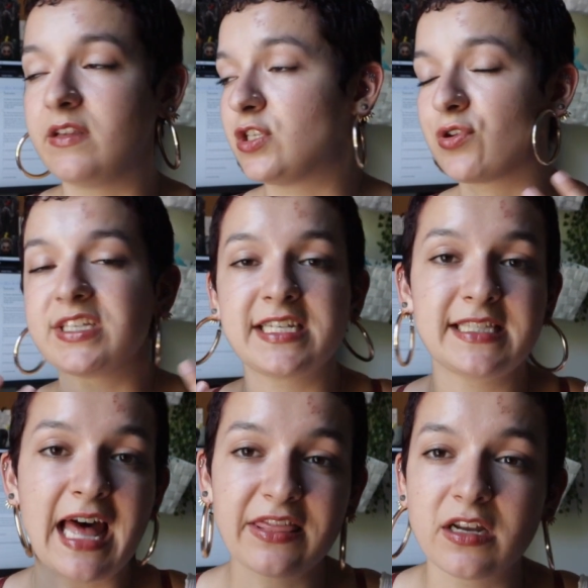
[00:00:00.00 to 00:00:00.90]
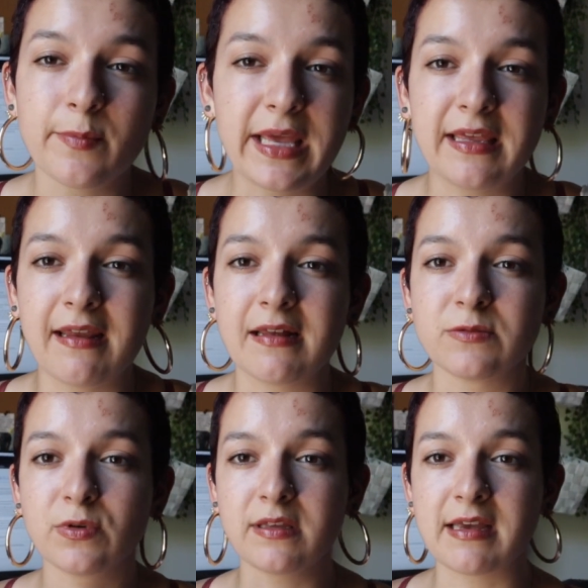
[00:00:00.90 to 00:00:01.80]
The choices that they're making
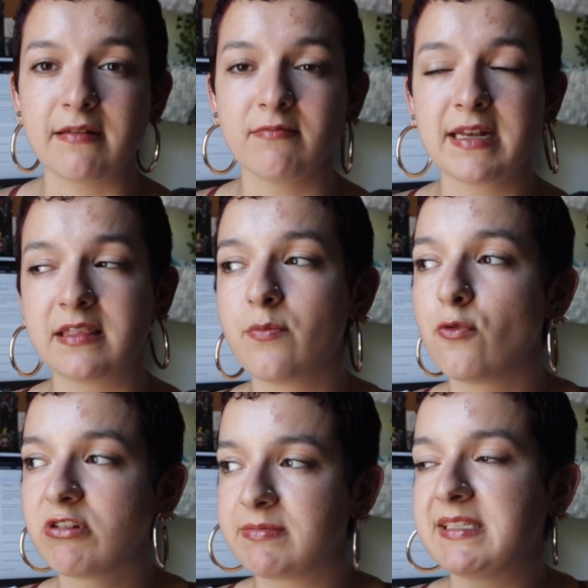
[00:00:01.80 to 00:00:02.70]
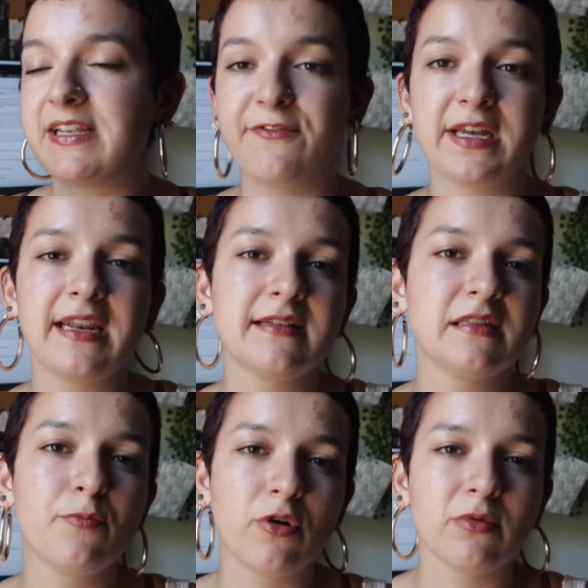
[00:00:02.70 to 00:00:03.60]
is really, the more specific it is,
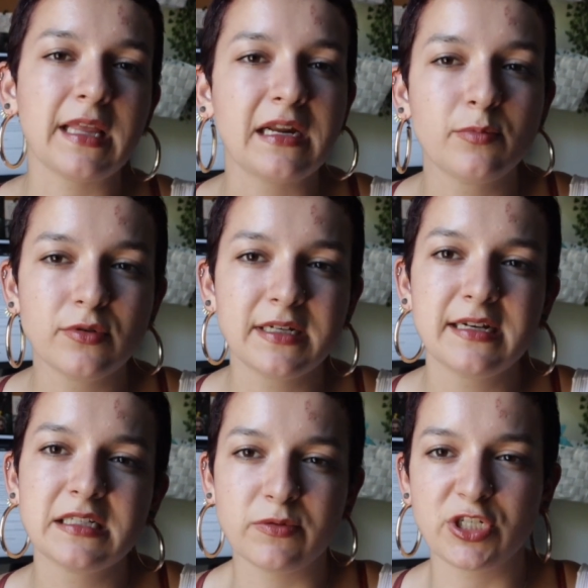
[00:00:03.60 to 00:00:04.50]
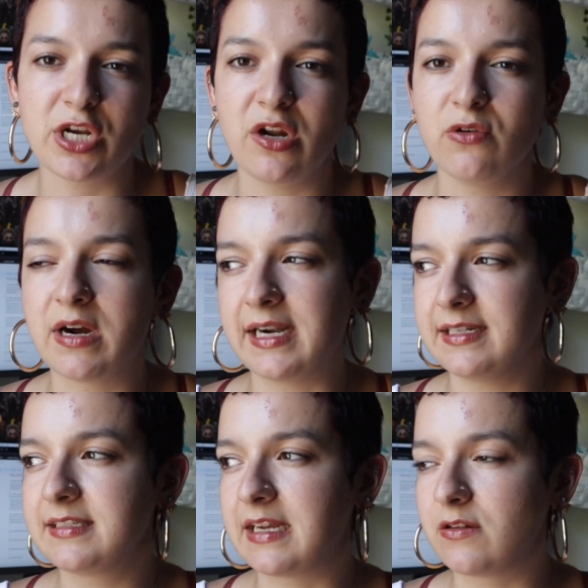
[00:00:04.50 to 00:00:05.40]
the more relatable it is, which I know
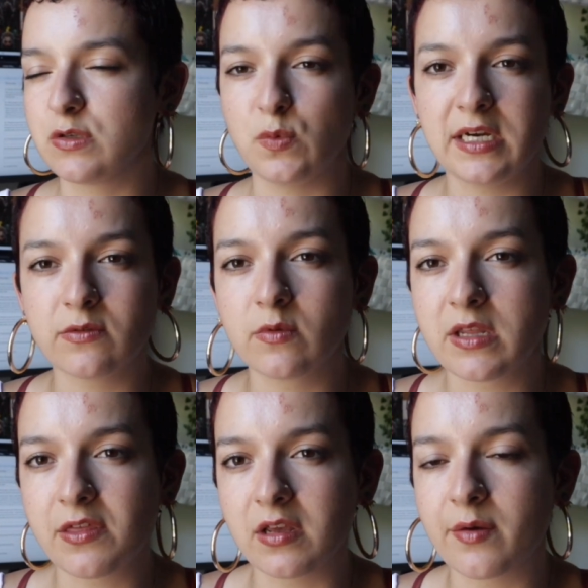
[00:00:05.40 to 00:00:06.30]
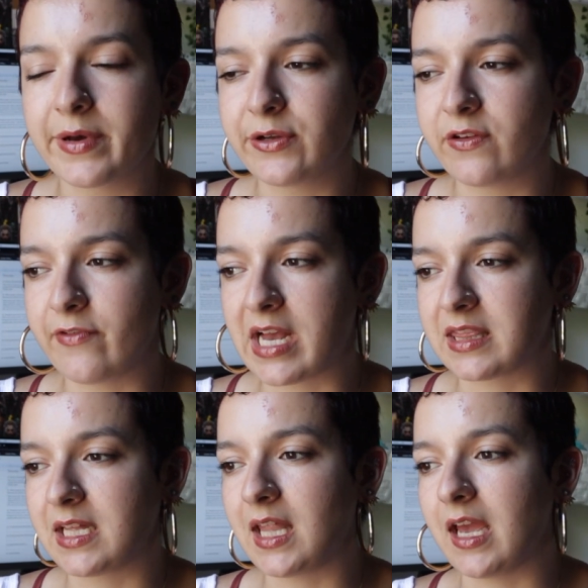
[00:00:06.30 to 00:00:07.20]
kind of sounds weird when you think about the
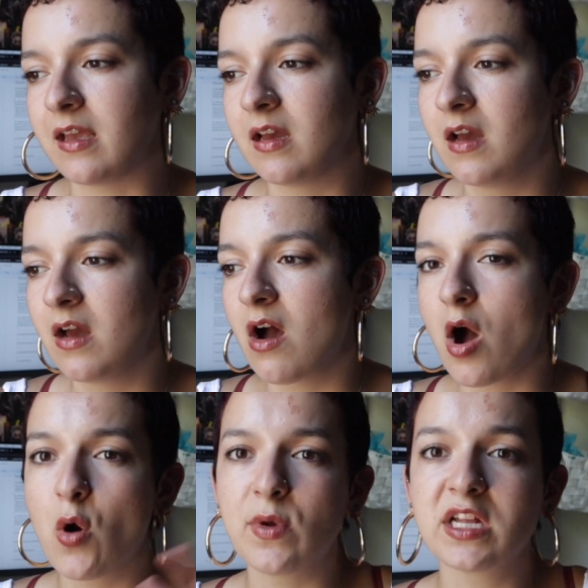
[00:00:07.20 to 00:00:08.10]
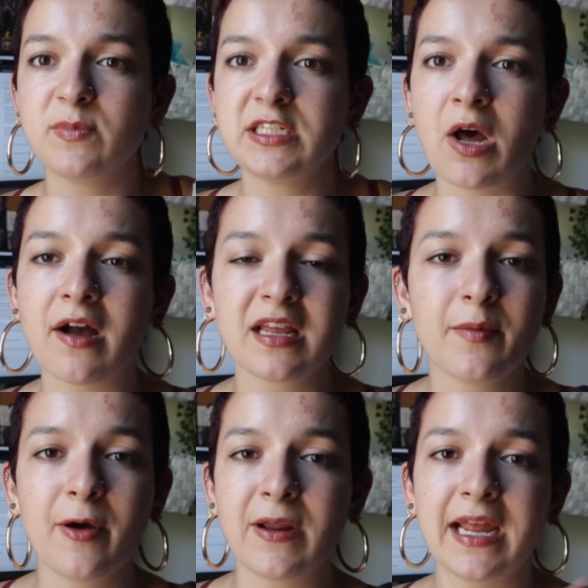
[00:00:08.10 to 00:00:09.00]
fact that like, oh, we could be talking
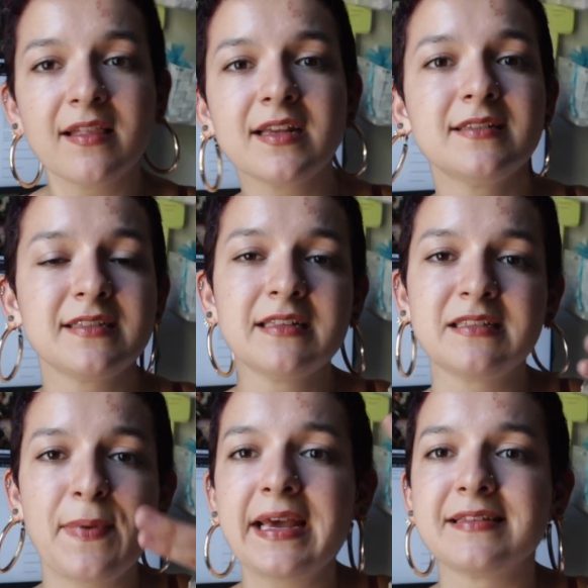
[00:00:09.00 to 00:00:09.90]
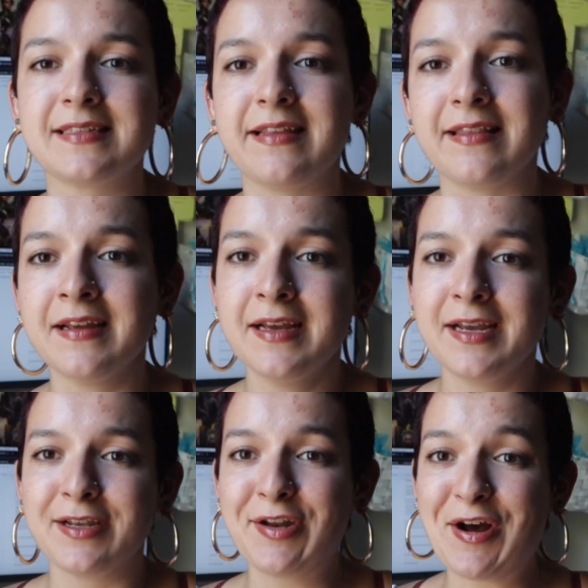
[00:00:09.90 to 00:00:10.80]
about aliens in space, and,
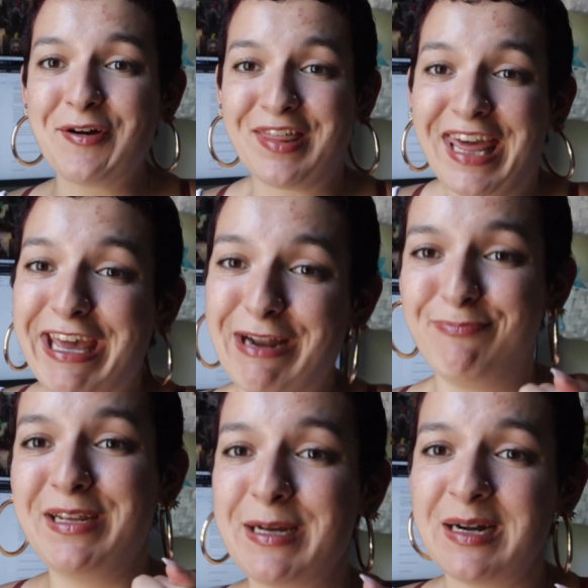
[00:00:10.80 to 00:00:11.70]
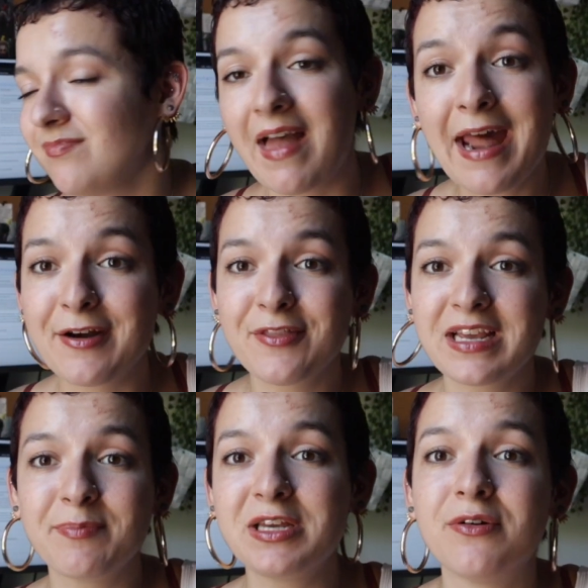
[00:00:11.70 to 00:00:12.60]
you know, they could be, I don't know, they
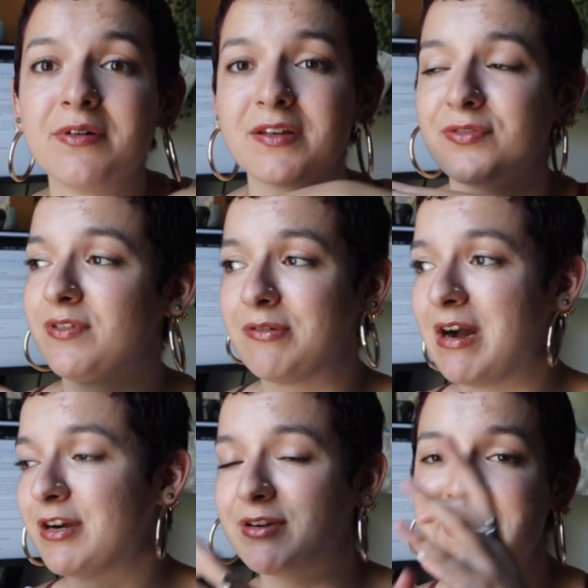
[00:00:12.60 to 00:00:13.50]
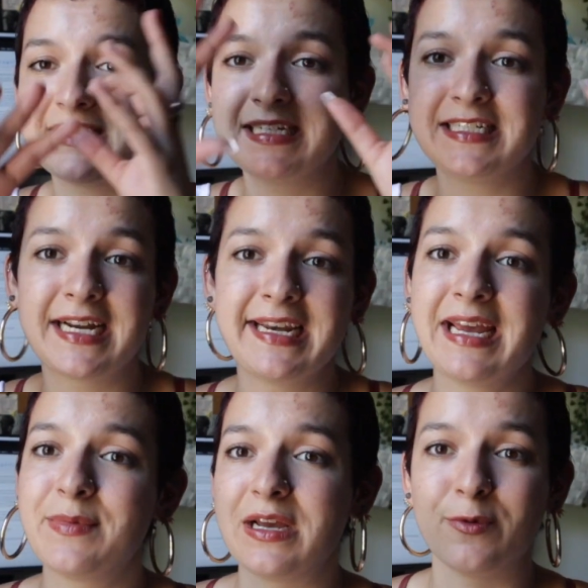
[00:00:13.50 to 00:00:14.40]
could be going through a crazy
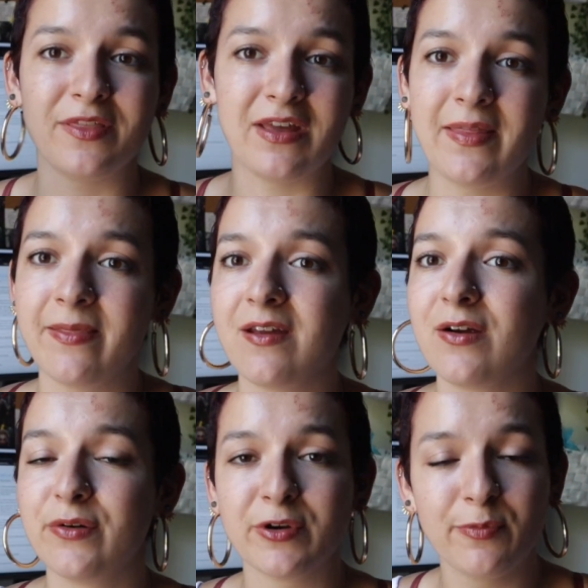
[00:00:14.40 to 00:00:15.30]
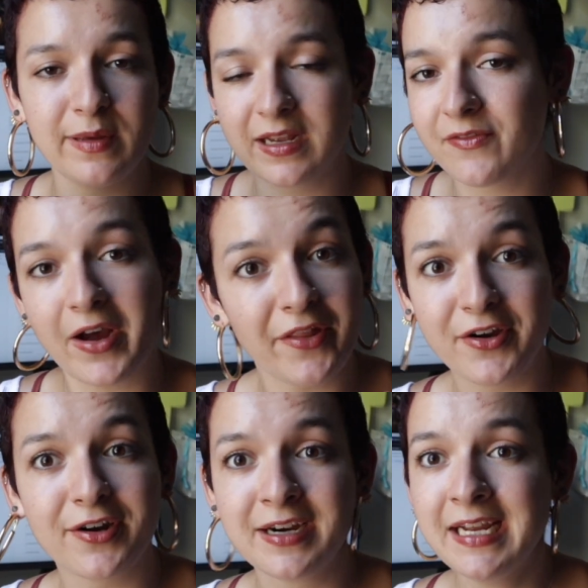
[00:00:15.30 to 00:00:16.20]
dynamic within their grouping of
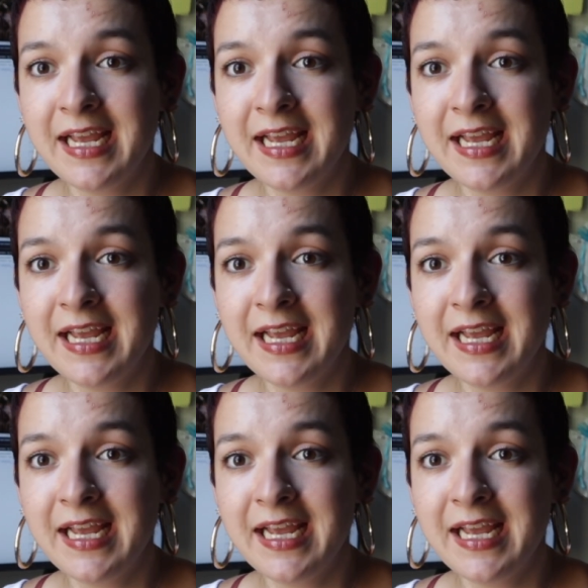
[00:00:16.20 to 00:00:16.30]
other